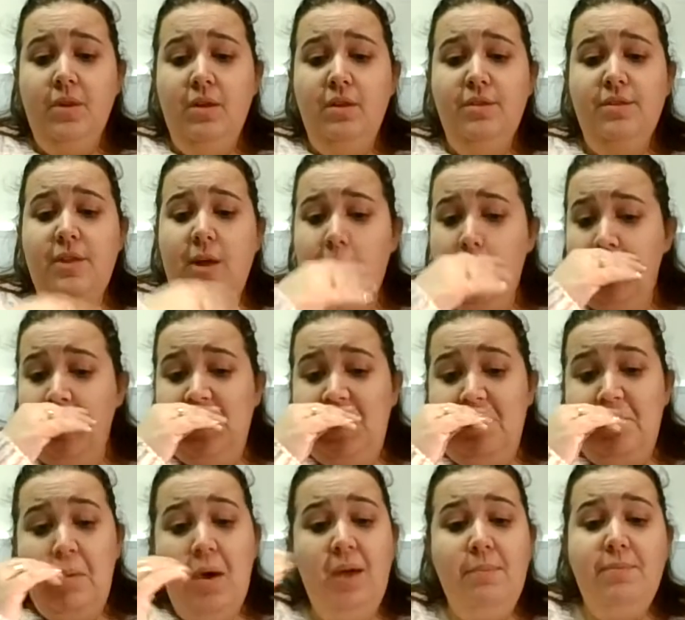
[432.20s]
So there
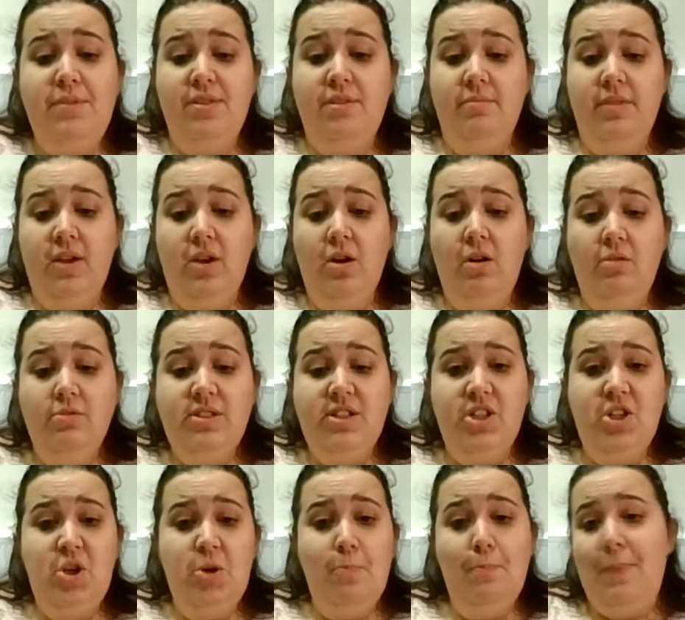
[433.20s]
might be something
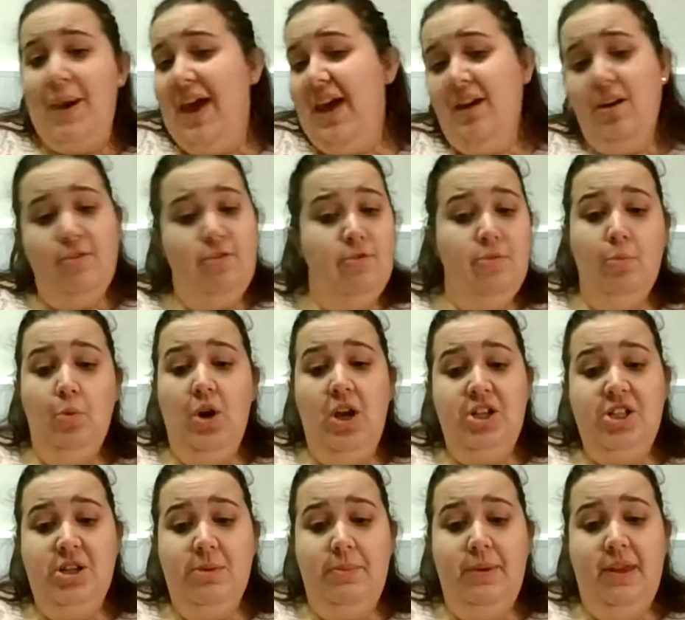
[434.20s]
holding you back from
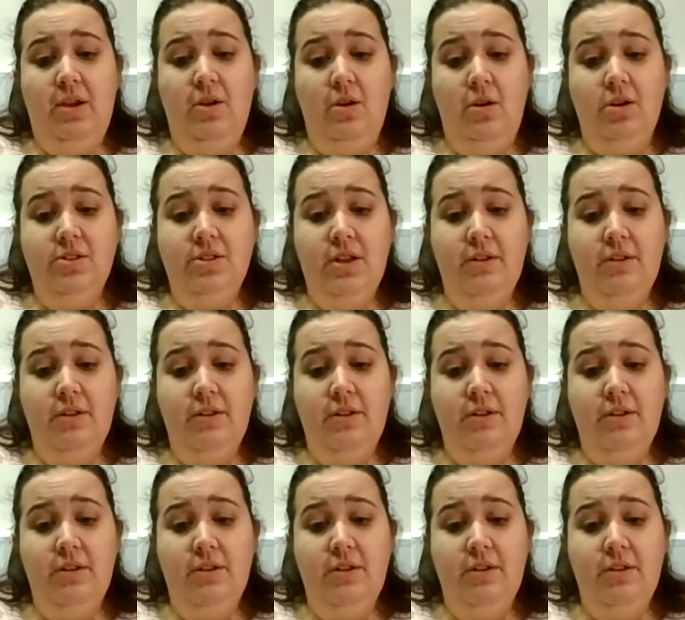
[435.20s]
worshipping God